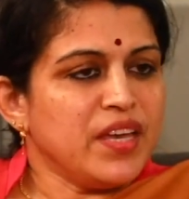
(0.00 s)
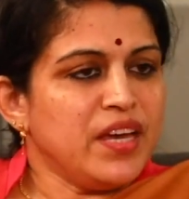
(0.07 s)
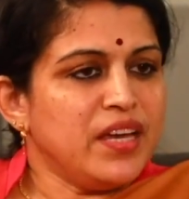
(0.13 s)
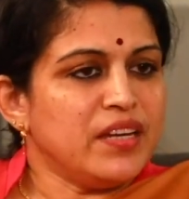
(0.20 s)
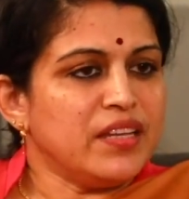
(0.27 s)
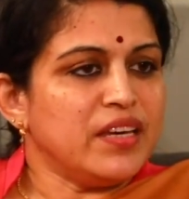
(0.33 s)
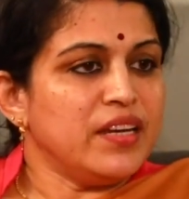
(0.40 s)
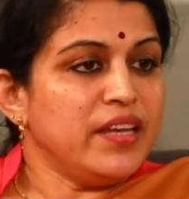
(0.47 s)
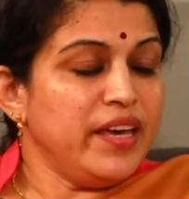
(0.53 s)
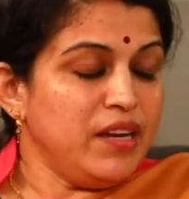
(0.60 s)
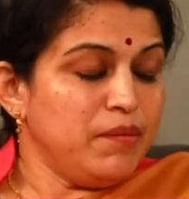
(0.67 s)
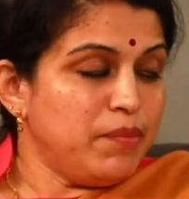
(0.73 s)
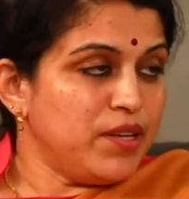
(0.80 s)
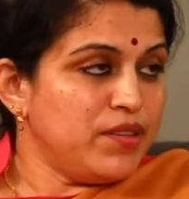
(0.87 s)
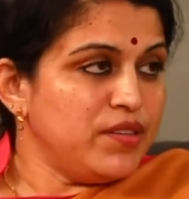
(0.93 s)
and can
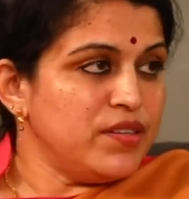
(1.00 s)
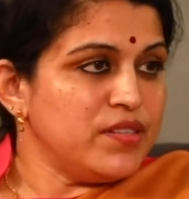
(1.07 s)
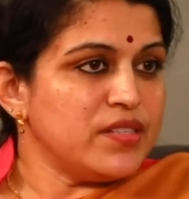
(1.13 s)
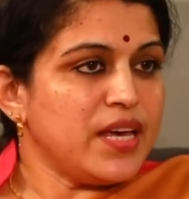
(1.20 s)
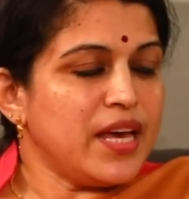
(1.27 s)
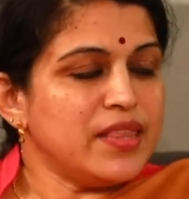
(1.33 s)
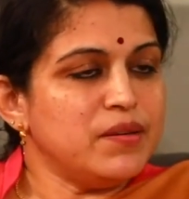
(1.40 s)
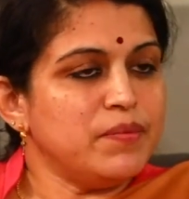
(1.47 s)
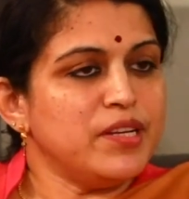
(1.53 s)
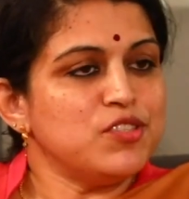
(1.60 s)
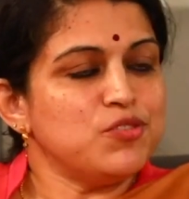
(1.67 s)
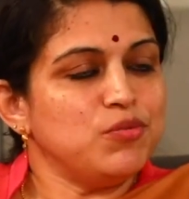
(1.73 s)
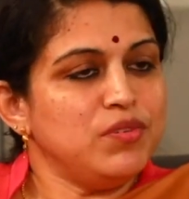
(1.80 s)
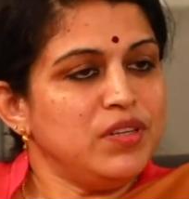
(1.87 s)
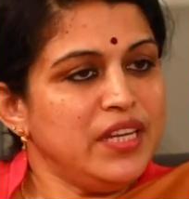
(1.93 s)
help others, and the
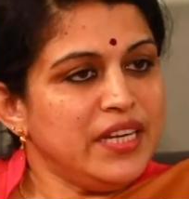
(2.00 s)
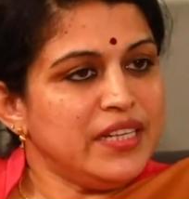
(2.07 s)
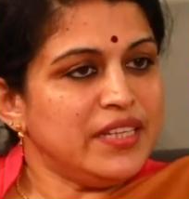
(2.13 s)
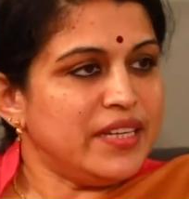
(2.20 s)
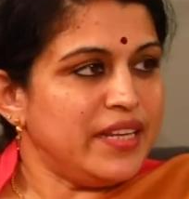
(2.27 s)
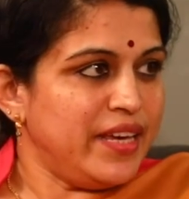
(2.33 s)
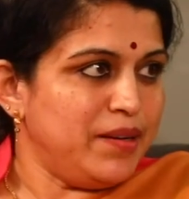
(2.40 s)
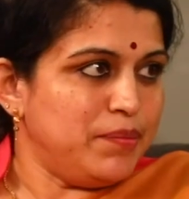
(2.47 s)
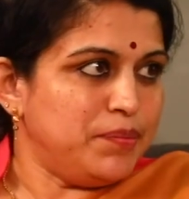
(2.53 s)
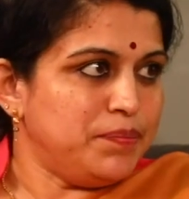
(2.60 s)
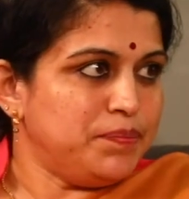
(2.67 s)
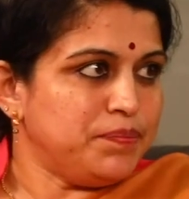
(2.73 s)
ones who need that help,